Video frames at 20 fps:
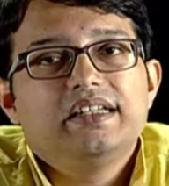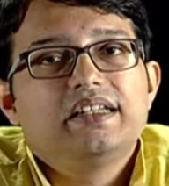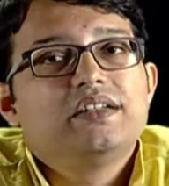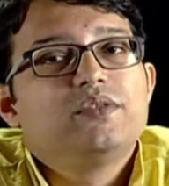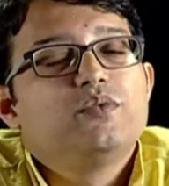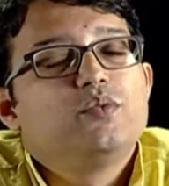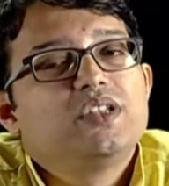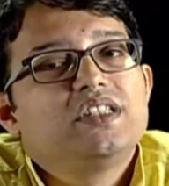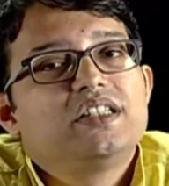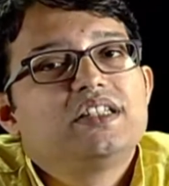
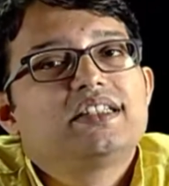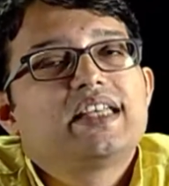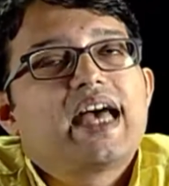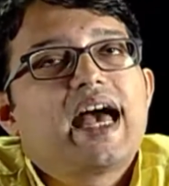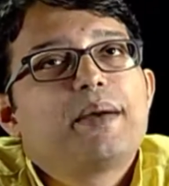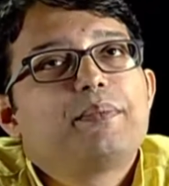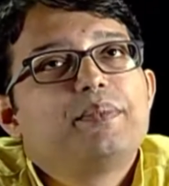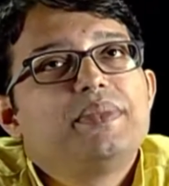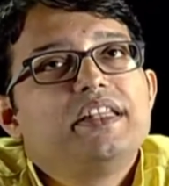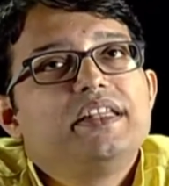which is
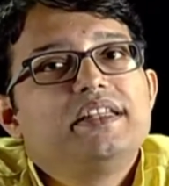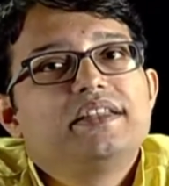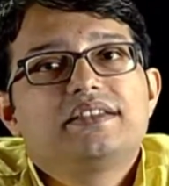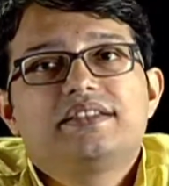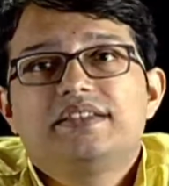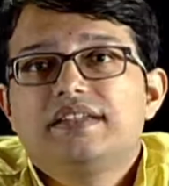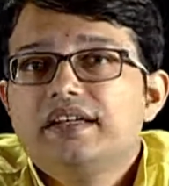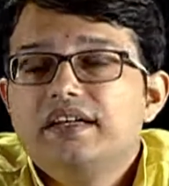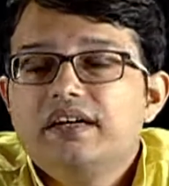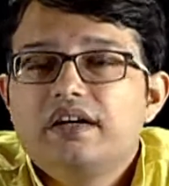happening
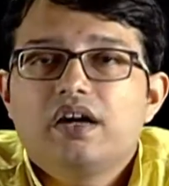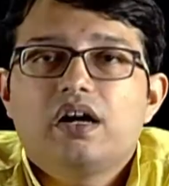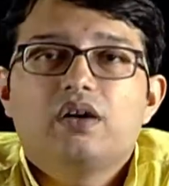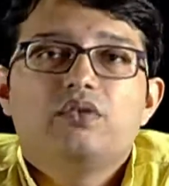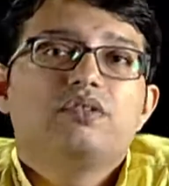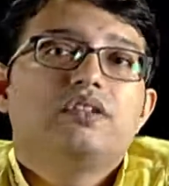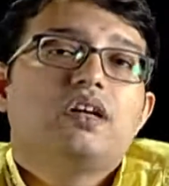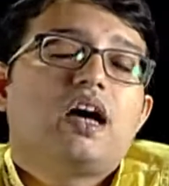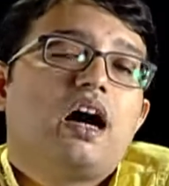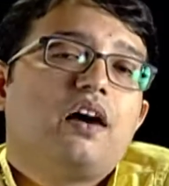say
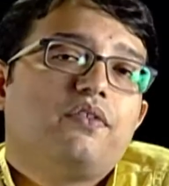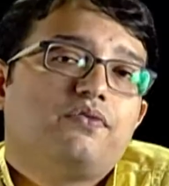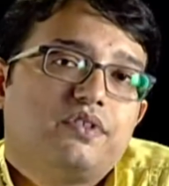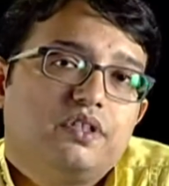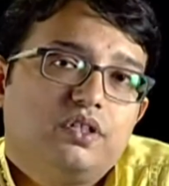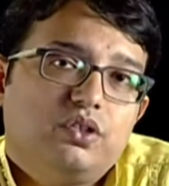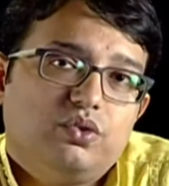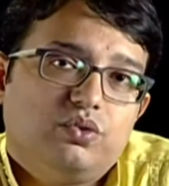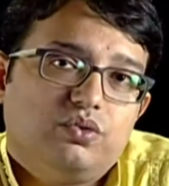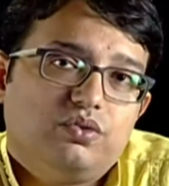around
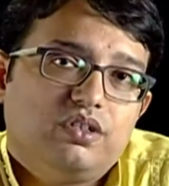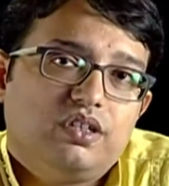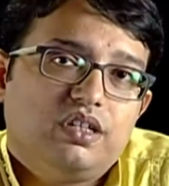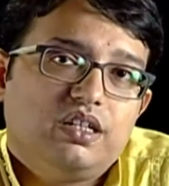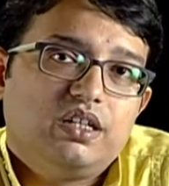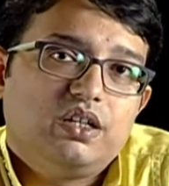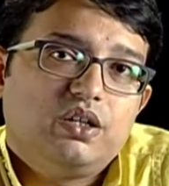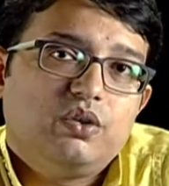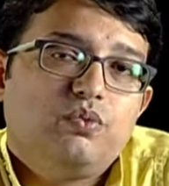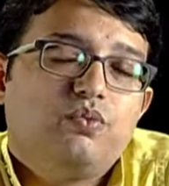afternoon,
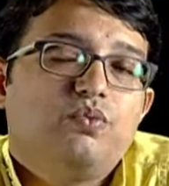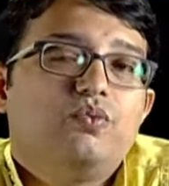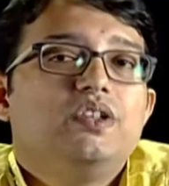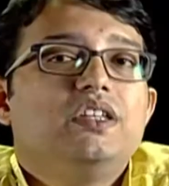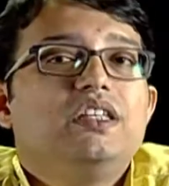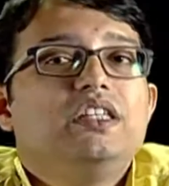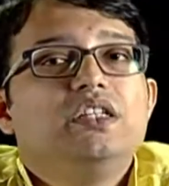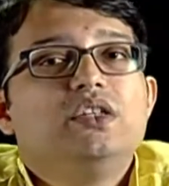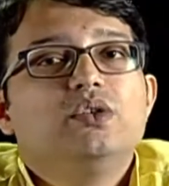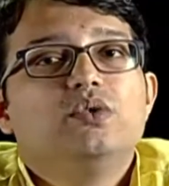we
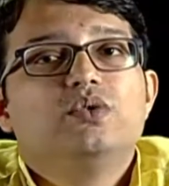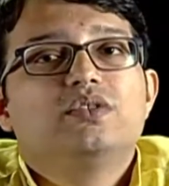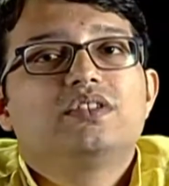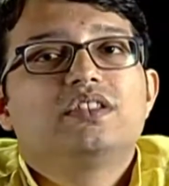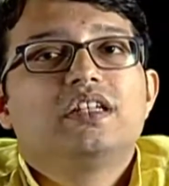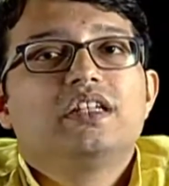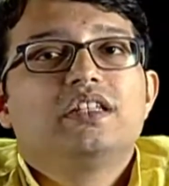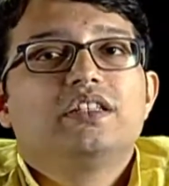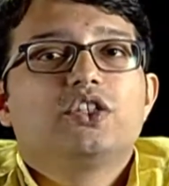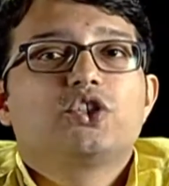use
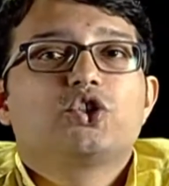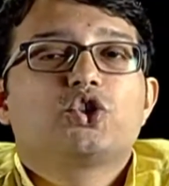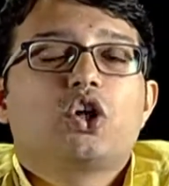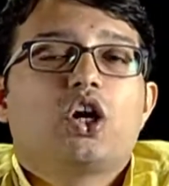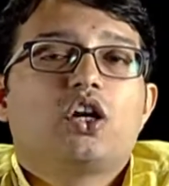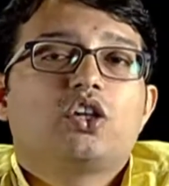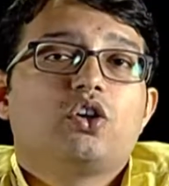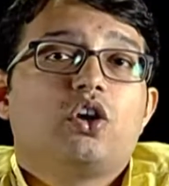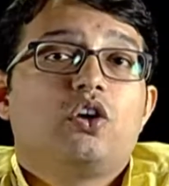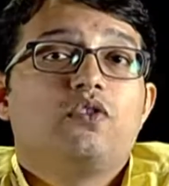the
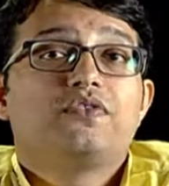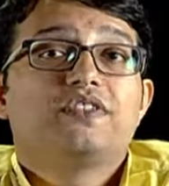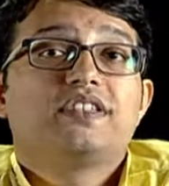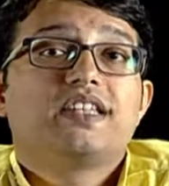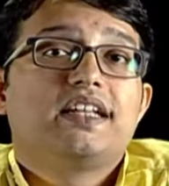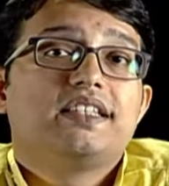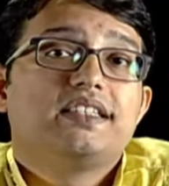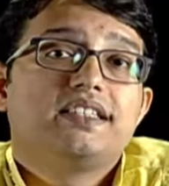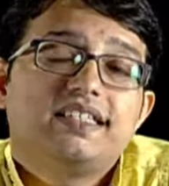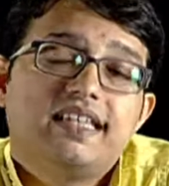shot of
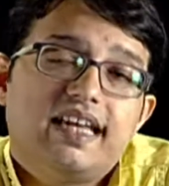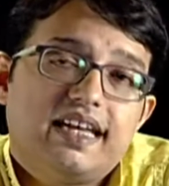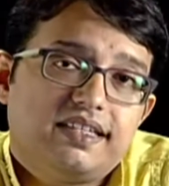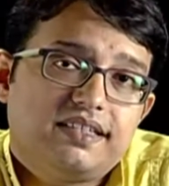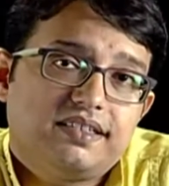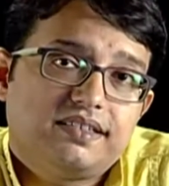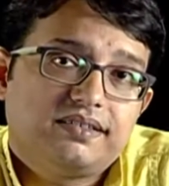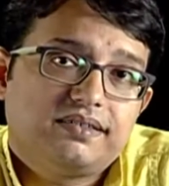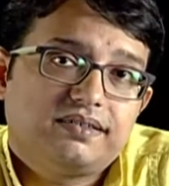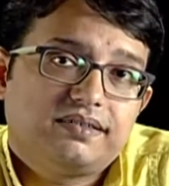sunset.